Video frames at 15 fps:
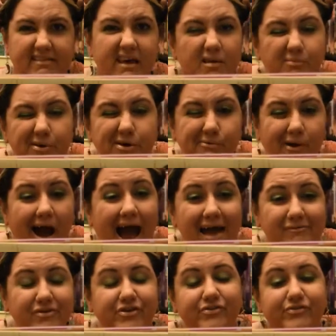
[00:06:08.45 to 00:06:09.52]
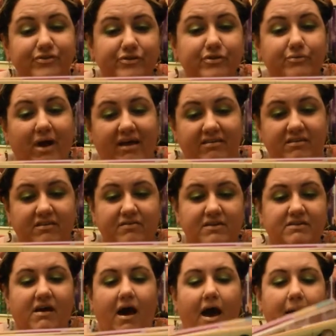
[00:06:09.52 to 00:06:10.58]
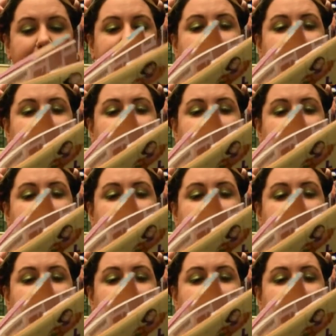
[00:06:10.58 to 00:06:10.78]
and be rivals for the rest of the time?